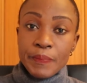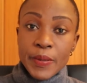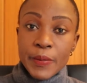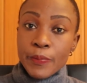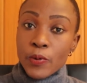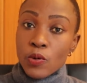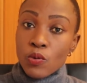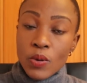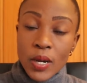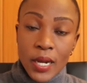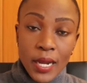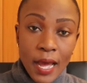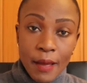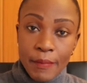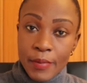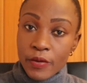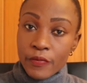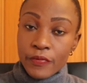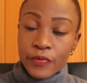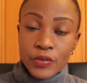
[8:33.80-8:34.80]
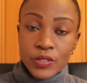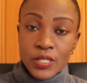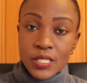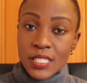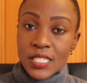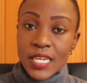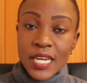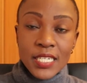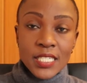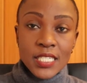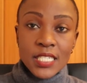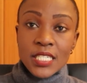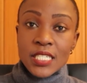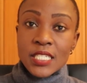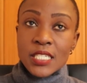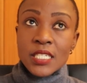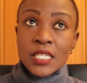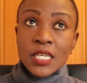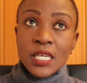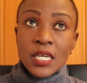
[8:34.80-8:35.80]
people who are coming for
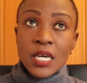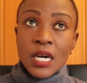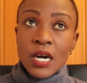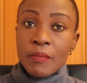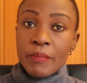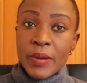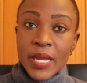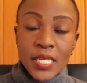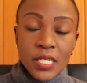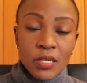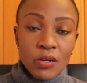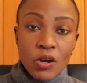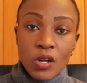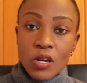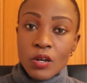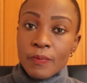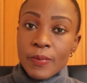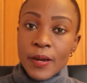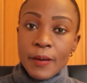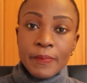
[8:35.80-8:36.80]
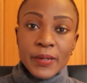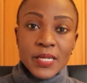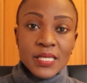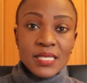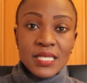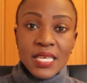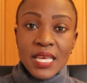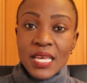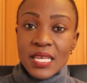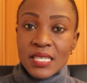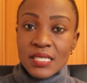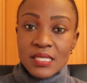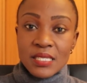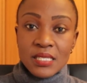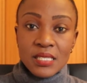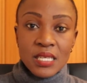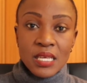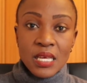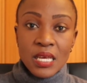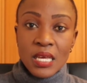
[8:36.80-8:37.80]
study uh, medical
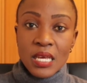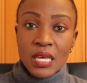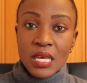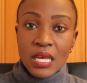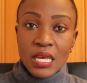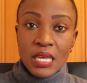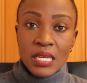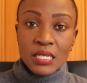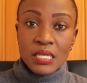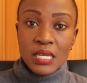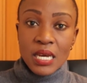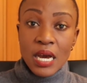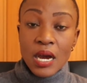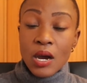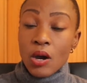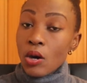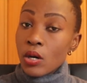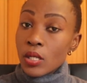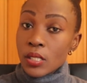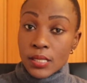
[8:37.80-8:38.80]
purposes and uh,